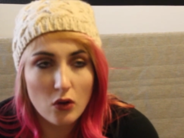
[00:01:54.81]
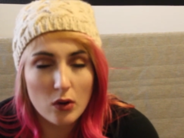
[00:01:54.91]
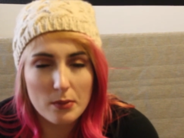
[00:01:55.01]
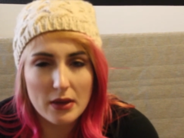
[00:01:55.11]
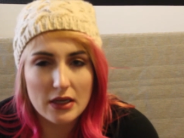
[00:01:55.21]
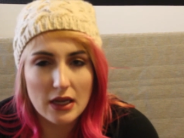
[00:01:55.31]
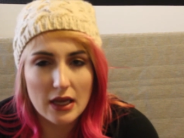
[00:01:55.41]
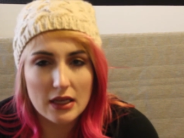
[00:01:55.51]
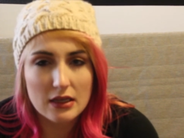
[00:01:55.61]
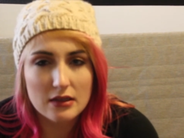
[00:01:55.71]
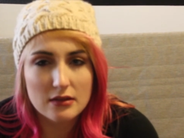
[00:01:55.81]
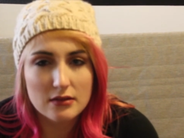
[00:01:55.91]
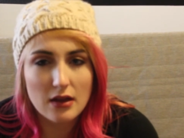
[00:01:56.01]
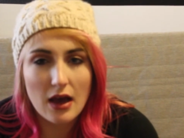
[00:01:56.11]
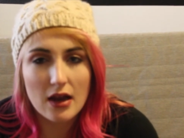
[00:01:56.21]
or midnight.
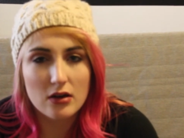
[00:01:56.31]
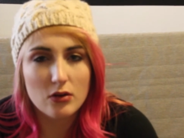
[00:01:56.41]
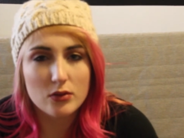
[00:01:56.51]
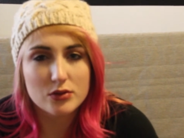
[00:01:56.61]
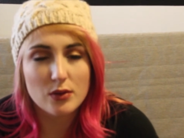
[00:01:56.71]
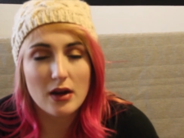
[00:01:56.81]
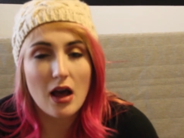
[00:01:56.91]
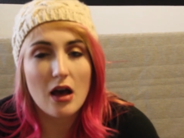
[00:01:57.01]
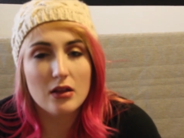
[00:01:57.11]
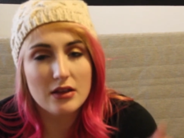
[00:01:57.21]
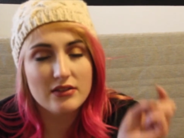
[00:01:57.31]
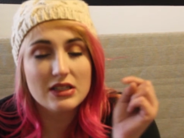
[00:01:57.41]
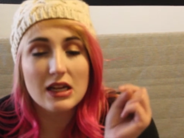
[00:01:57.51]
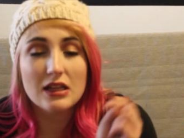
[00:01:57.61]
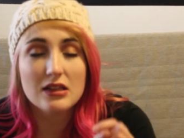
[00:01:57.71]
I don't know which one. I'll leave
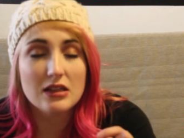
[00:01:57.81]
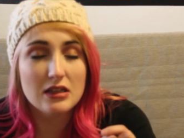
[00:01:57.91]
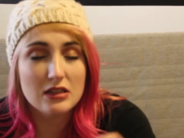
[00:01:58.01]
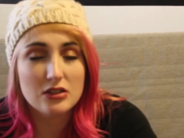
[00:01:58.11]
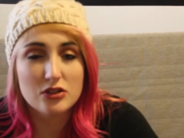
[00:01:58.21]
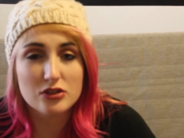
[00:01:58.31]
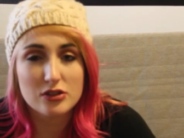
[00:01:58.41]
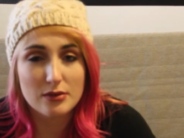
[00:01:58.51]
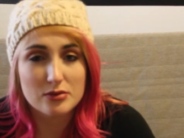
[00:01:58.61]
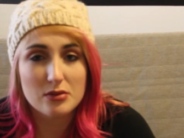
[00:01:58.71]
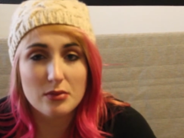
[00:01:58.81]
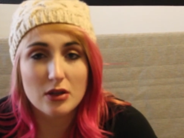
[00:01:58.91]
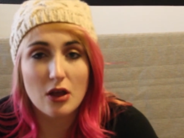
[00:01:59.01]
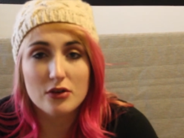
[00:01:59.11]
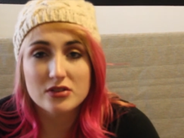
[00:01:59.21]
it down in the description
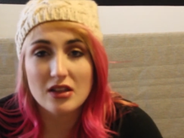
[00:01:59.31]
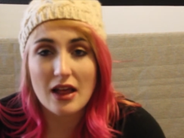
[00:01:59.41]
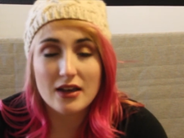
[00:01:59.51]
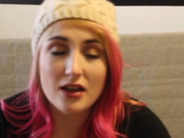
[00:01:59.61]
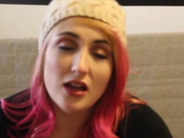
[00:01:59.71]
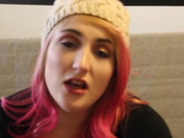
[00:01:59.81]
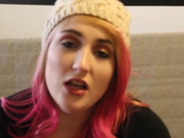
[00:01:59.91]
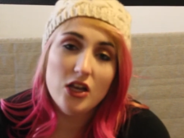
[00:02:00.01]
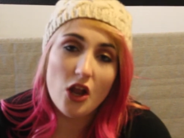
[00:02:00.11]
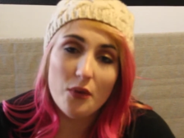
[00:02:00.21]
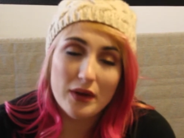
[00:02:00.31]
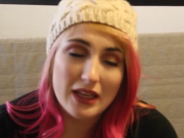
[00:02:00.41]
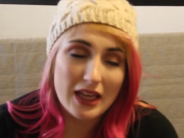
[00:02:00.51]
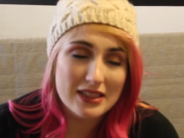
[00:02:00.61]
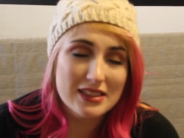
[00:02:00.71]
below so that no
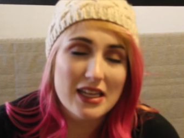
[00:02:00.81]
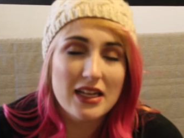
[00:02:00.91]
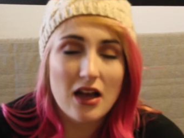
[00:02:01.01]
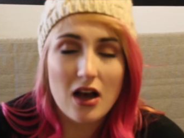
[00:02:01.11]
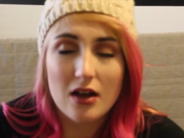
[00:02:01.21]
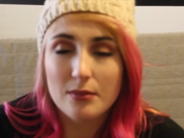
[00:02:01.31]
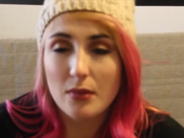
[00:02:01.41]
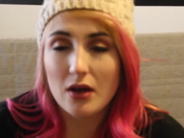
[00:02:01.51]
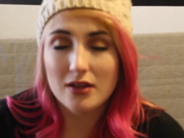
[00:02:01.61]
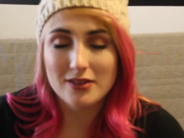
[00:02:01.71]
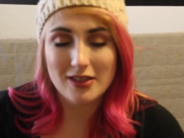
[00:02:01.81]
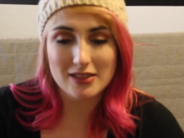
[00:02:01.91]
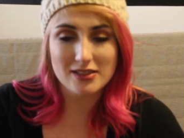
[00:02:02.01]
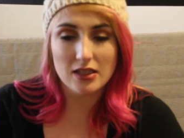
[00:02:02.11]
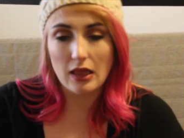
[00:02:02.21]
one gets it
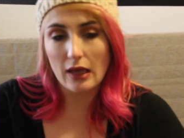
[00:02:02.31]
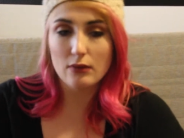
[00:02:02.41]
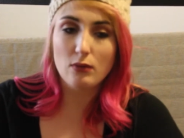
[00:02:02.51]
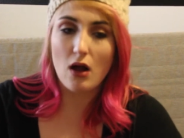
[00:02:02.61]
like